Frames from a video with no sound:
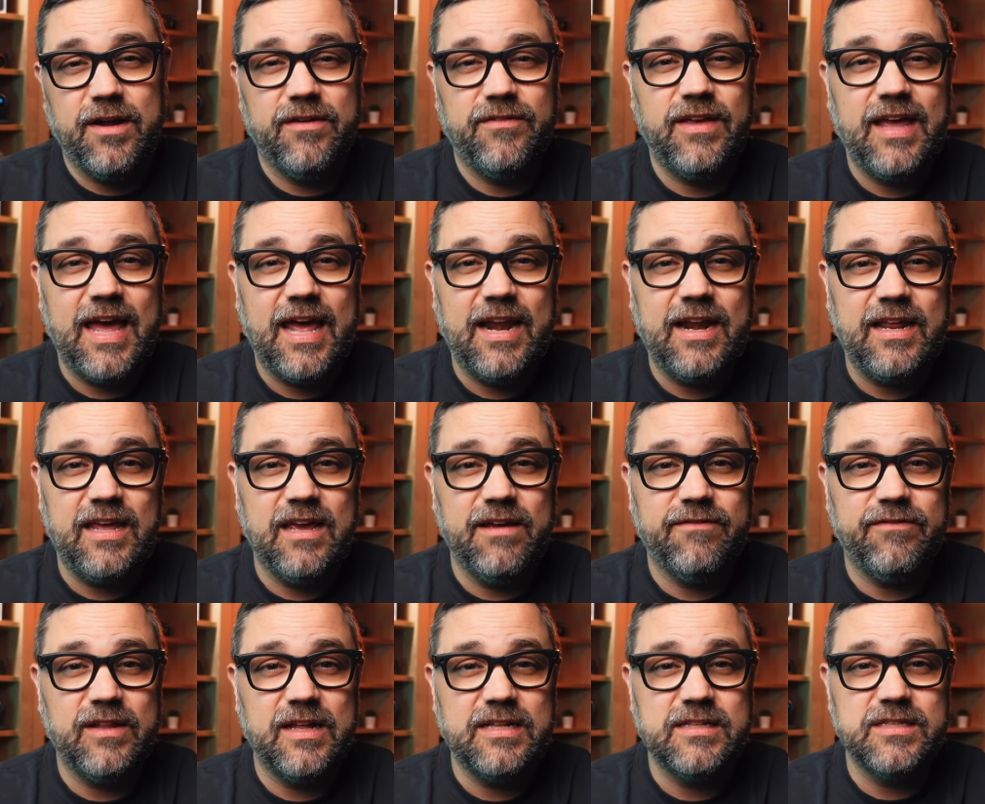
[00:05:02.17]
of Canon
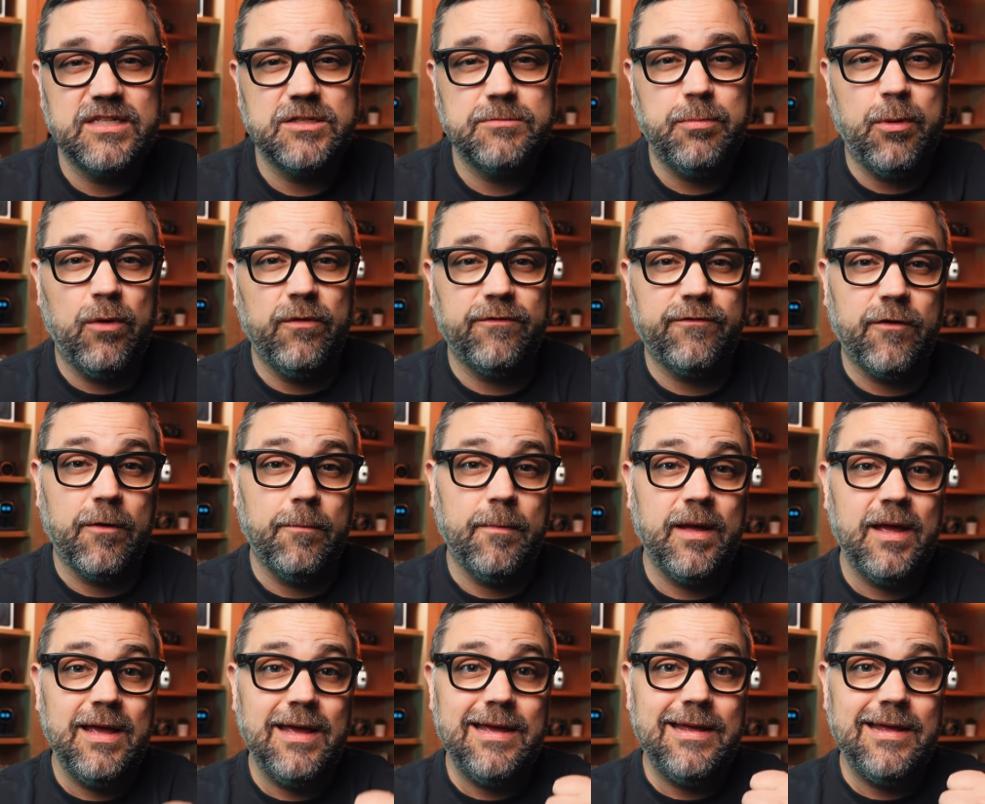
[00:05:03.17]
EF lenses, both from